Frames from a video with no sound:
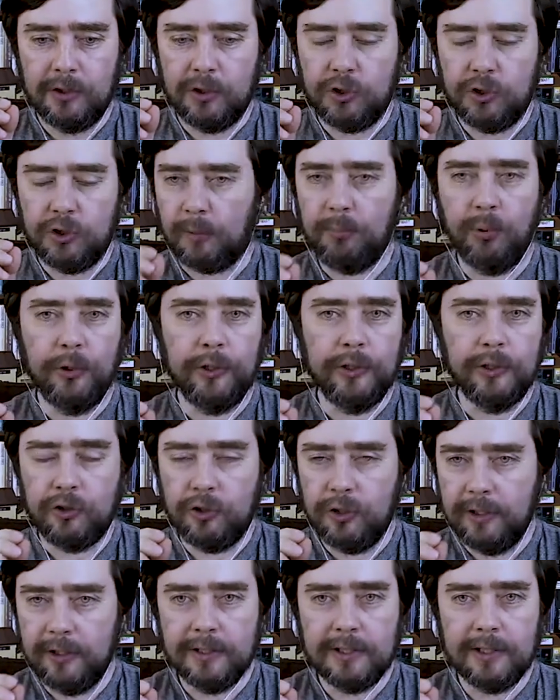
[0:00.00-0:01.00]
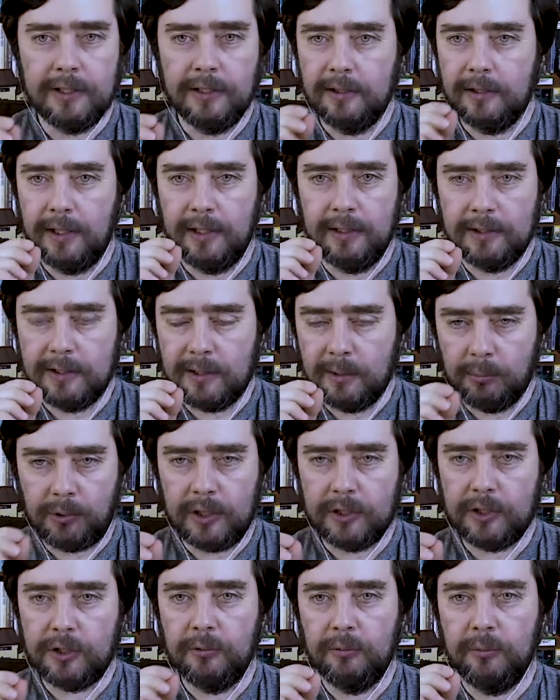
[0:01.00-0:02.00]
checkpoint genes and and
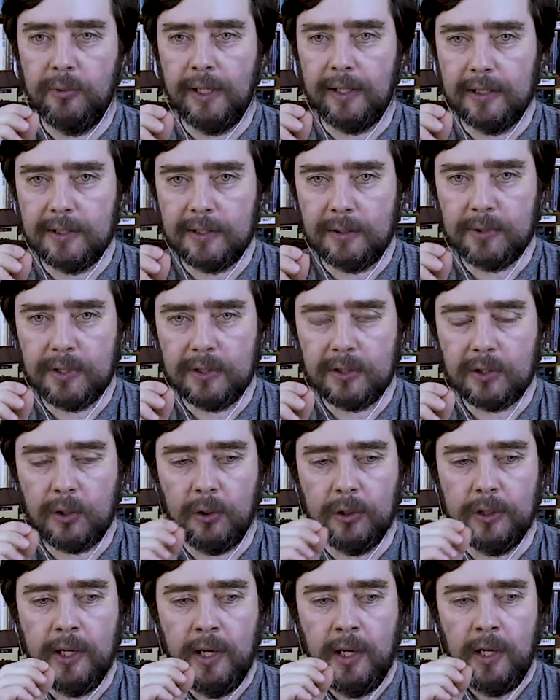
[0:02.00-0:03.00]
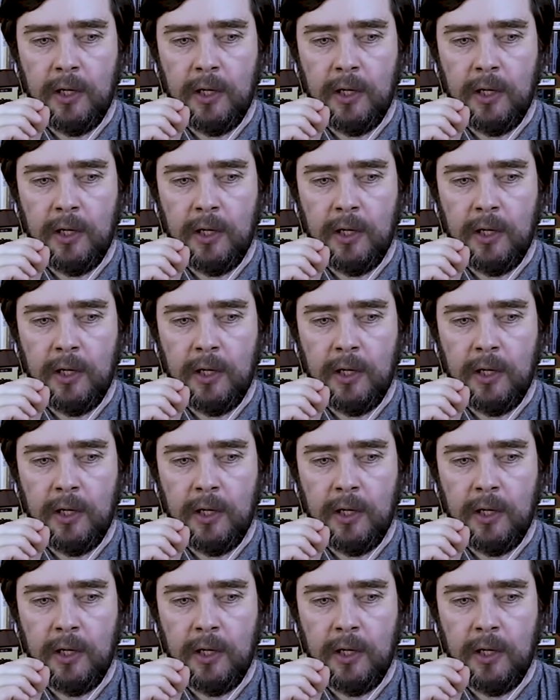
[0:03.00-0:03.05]
suppression mechanisms and so on